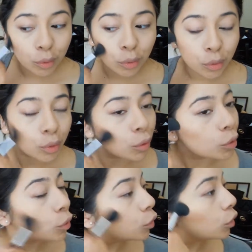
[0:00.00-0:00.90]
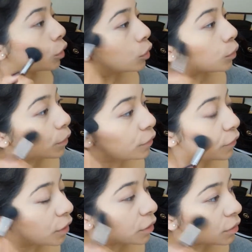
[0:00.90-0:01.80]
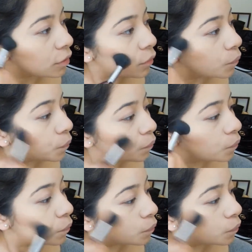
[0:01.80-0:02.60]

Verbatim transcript: out my face.